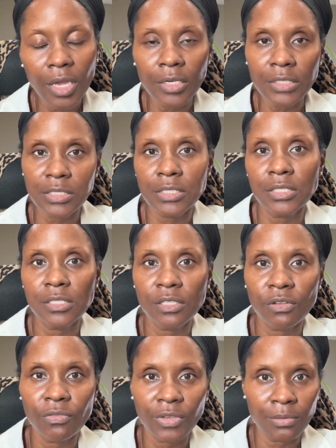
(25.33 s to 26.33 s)
and listening to
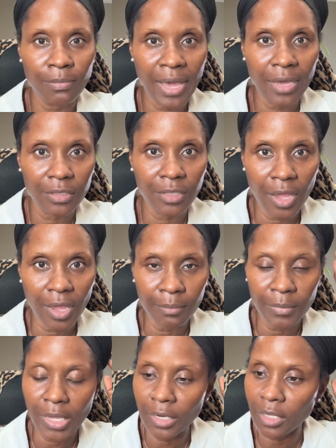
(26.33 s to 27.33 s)
the feedback that I'm
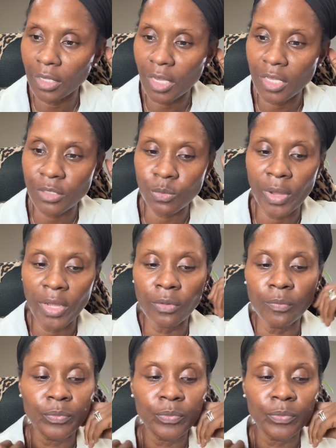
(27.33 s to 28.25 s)
getting as well.